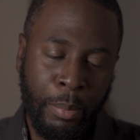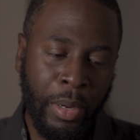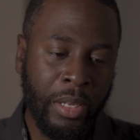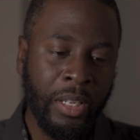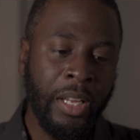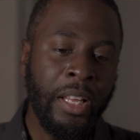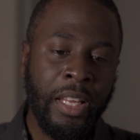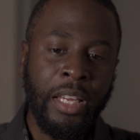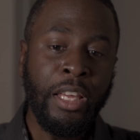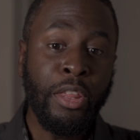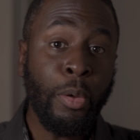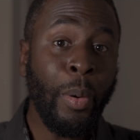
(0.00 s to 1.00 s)
But
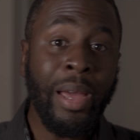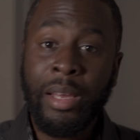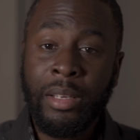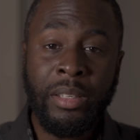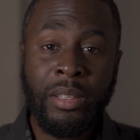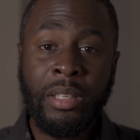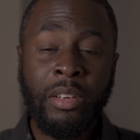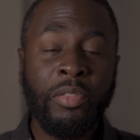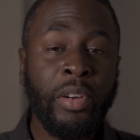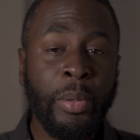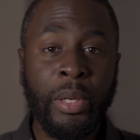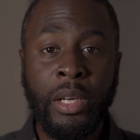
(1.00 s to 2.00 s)
either way, still
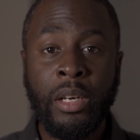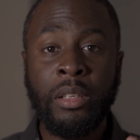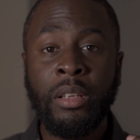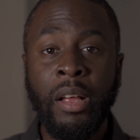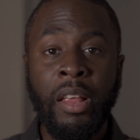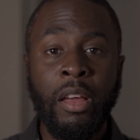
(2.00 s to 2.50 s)
very good.